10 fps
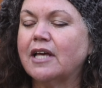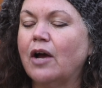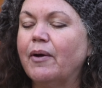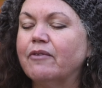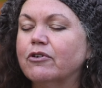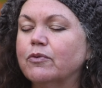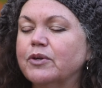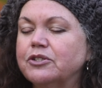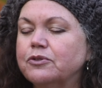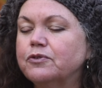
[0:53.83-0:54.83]
However,
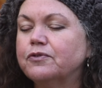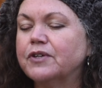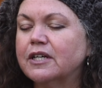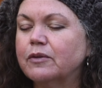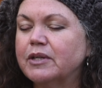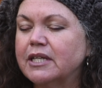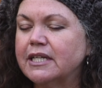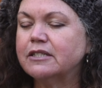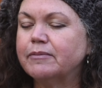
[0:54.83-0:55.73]
we do feel we need